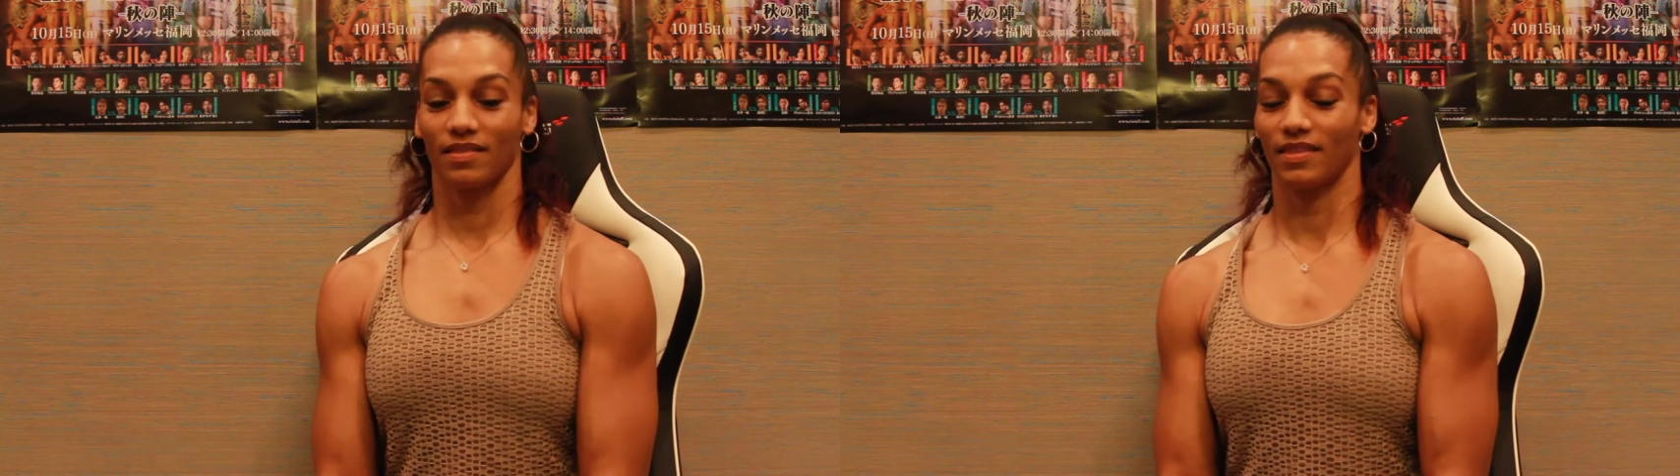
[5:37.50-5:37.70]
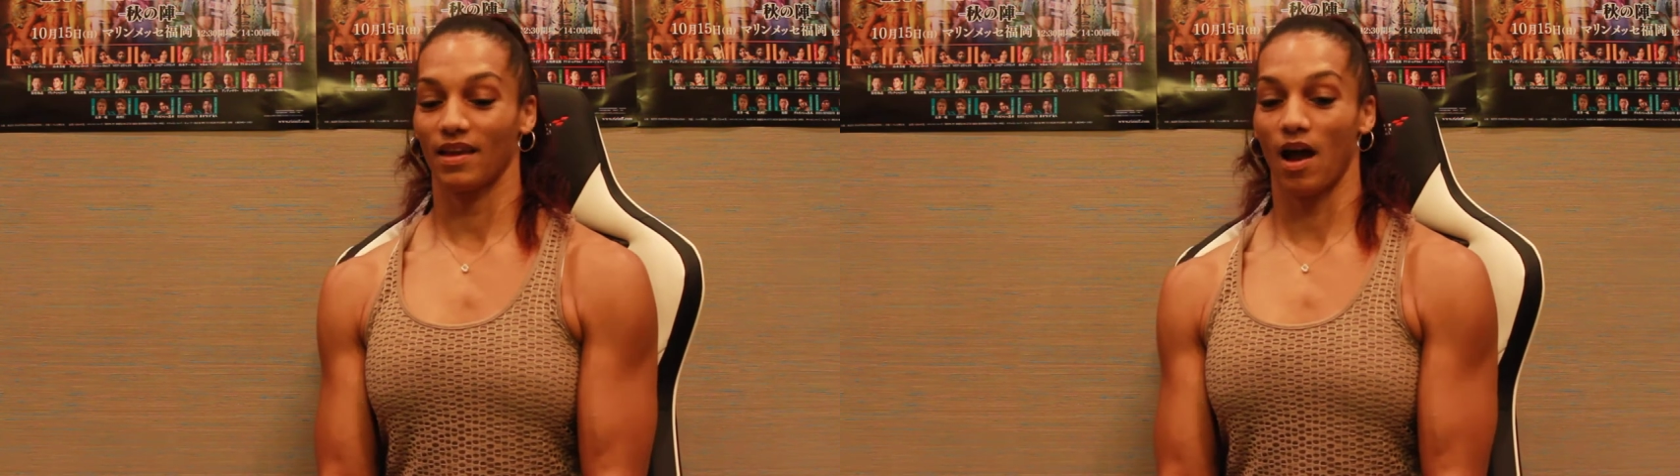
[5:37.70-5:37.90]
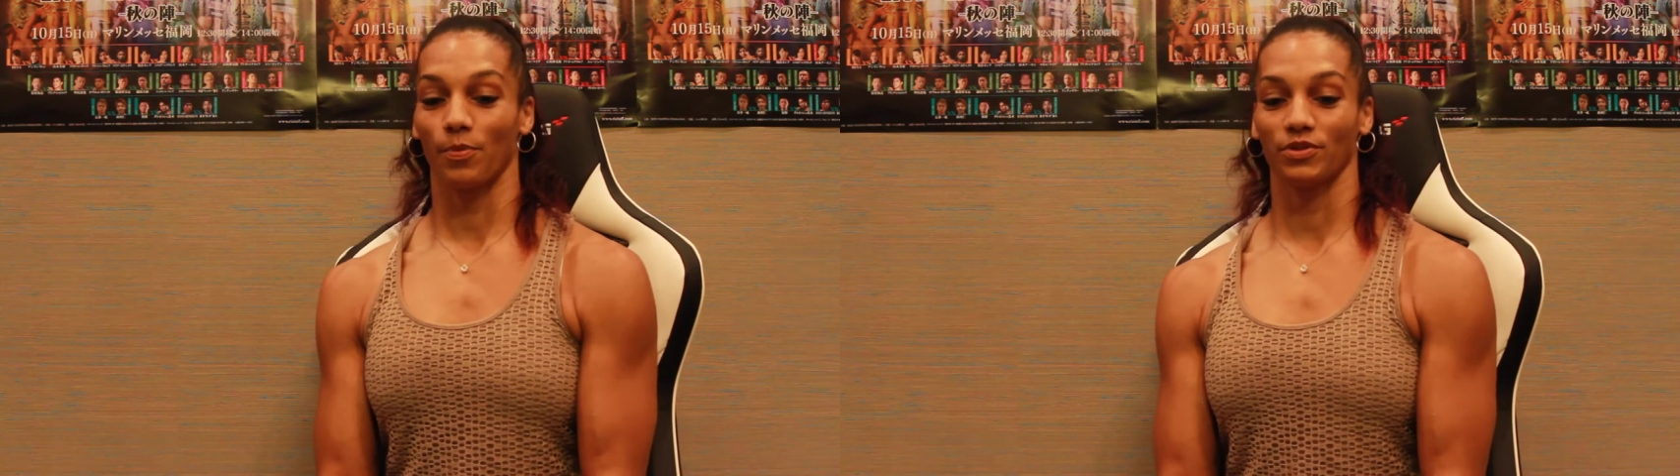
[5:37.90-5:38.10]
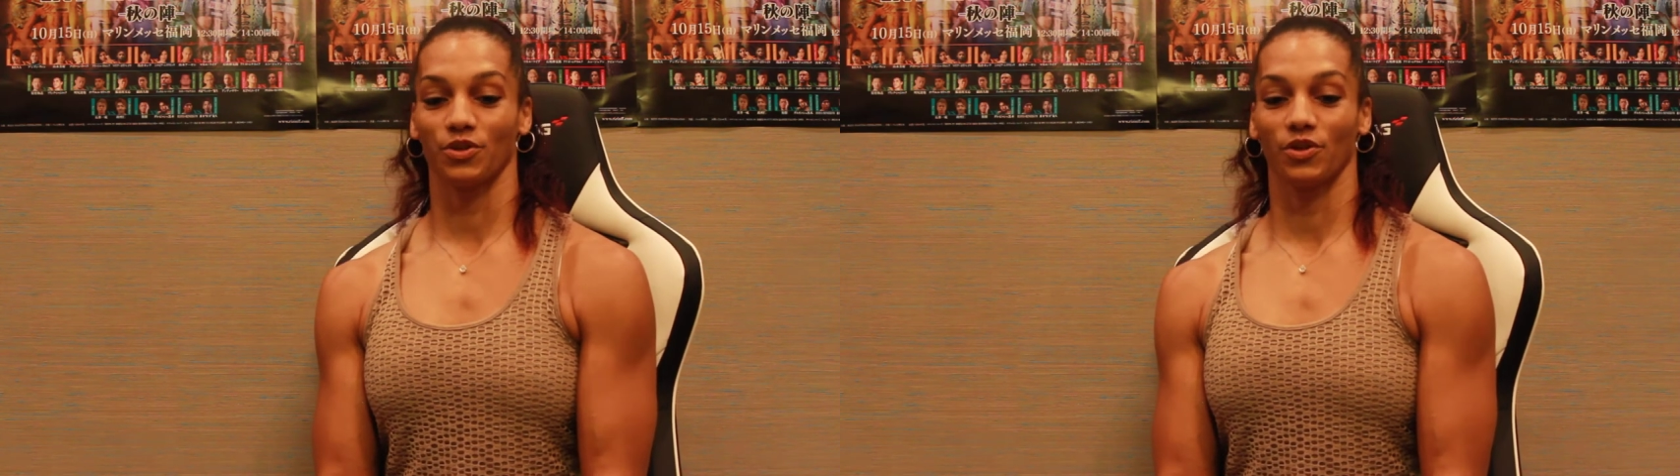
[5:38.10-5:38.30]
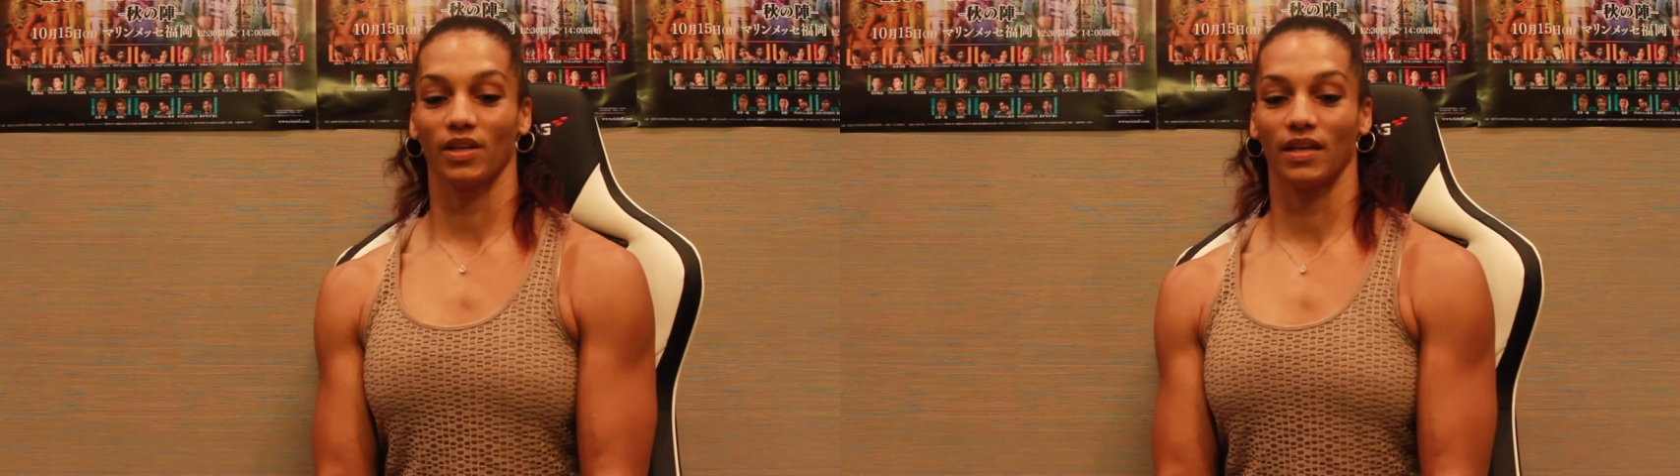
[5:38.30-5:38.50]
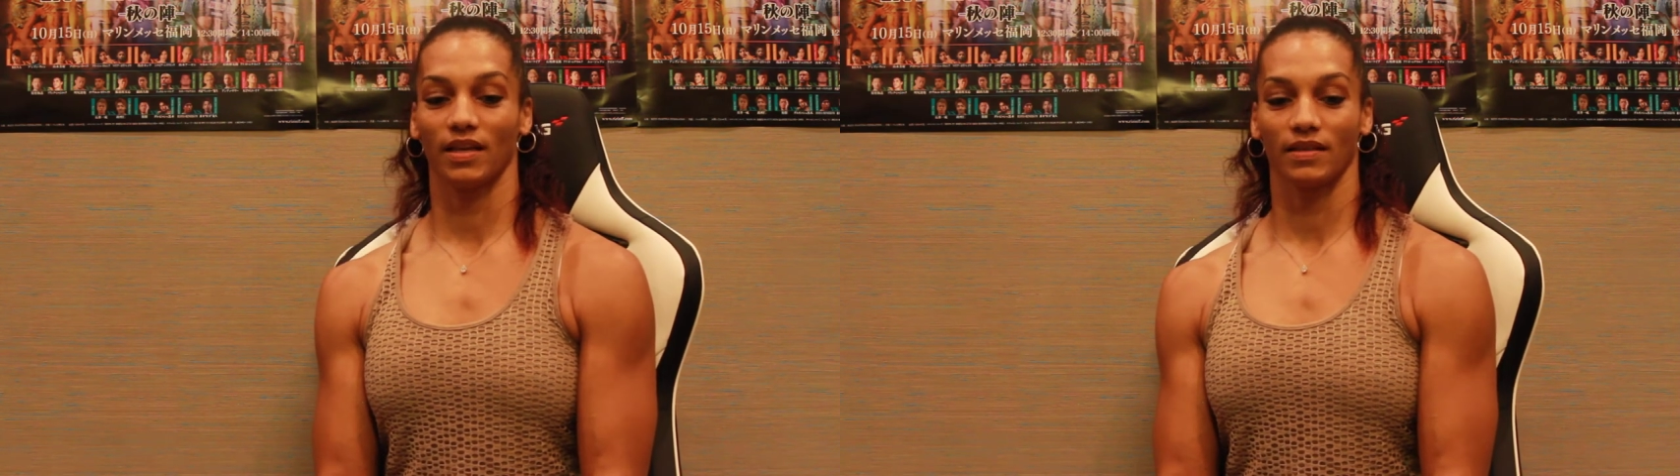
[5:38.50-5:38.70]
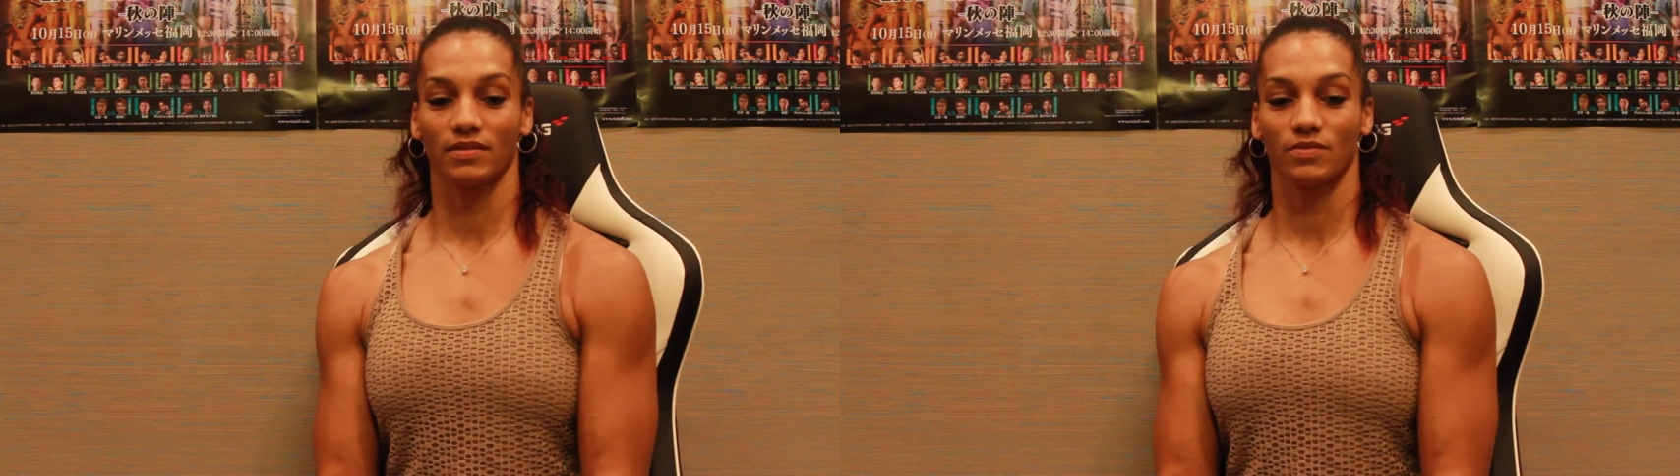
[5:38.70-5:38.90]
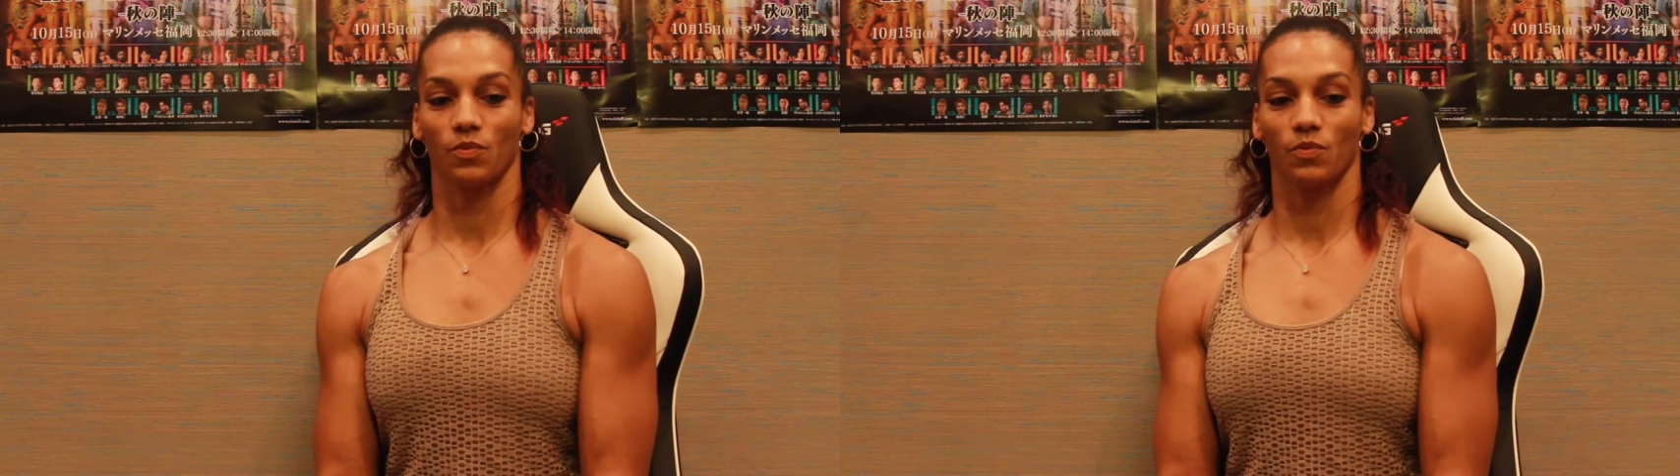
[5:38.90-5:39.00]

The opportunities,